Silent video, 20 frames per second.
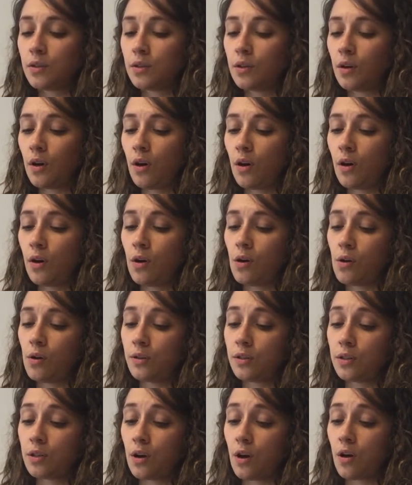
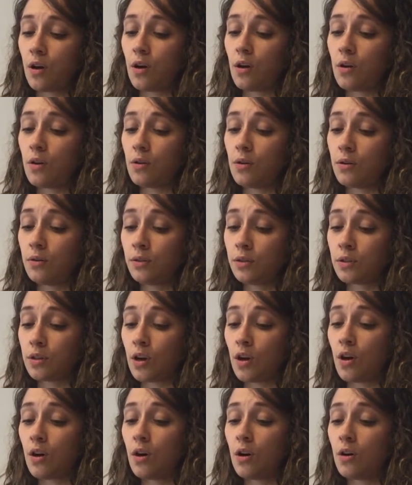Do, do,
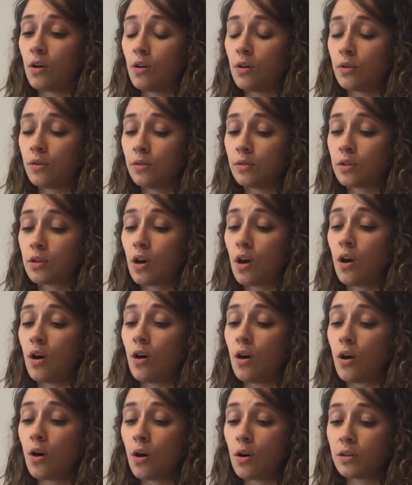do, do,
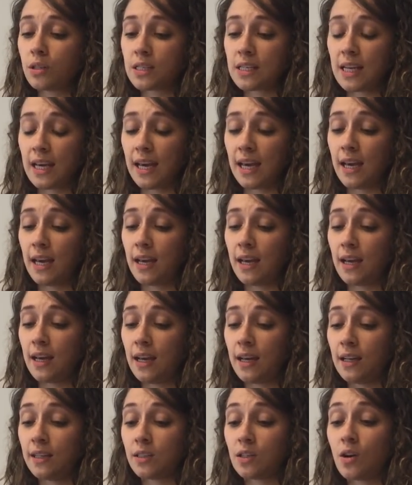
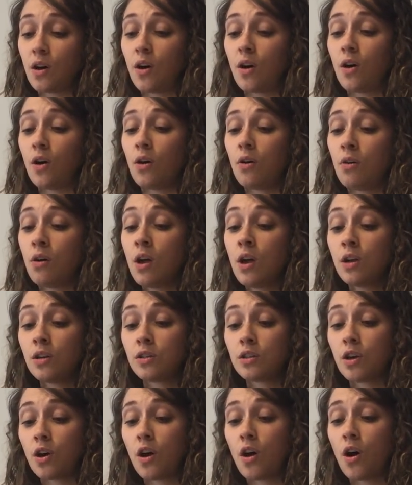ti, do,
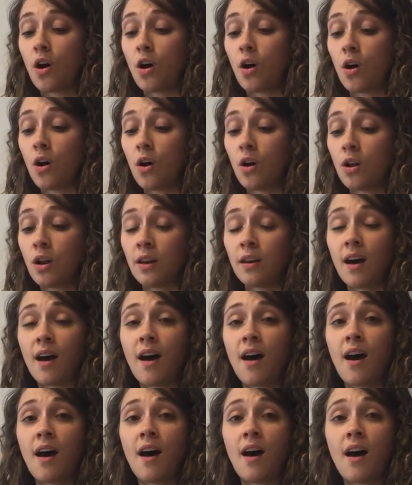do,
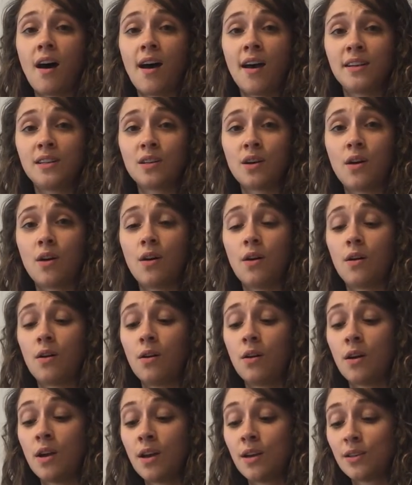la, do,
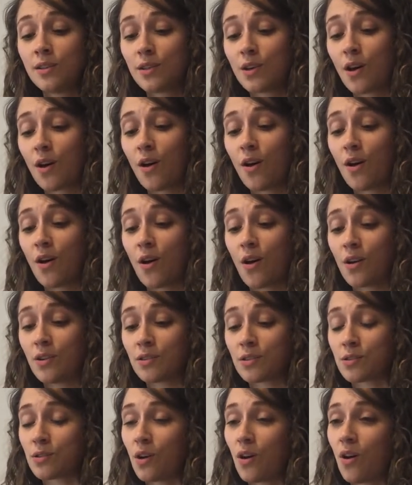do,
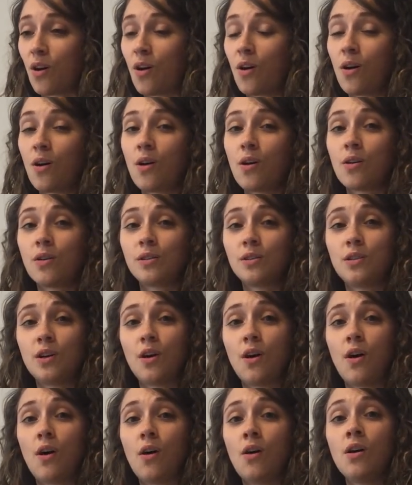so,
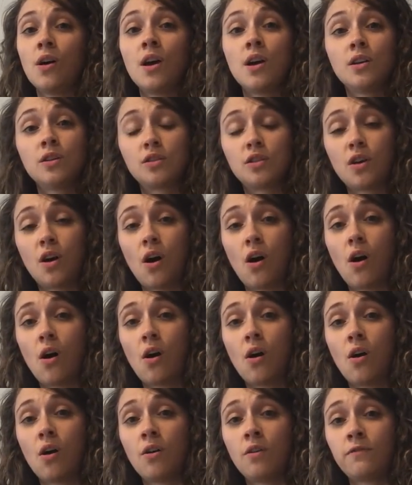do,
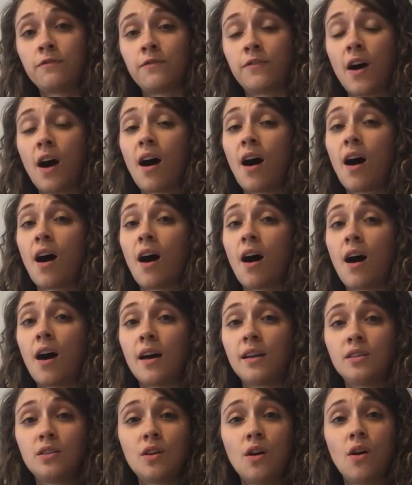do,
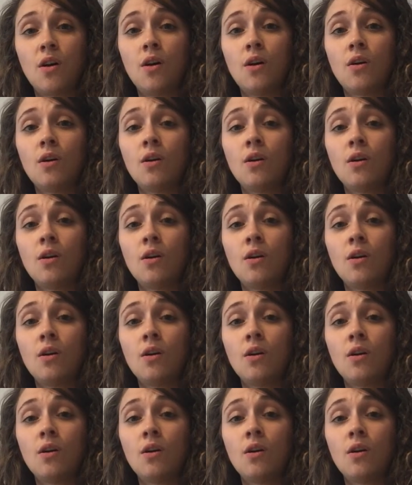fa, do,